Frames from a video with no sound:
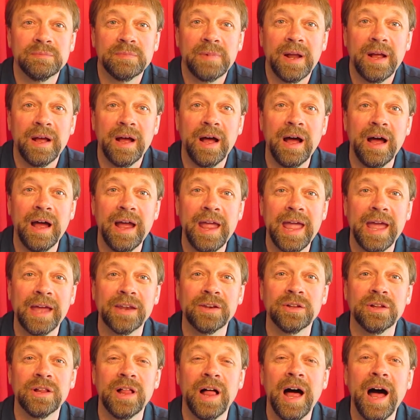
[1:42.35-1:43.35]

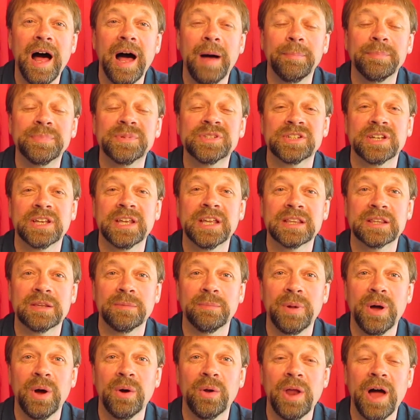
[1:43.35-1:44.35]
handle up to get
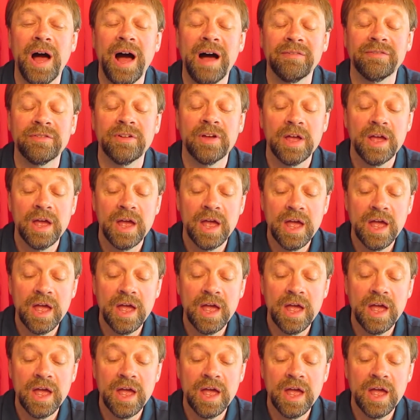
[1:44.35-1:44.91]
the boat off.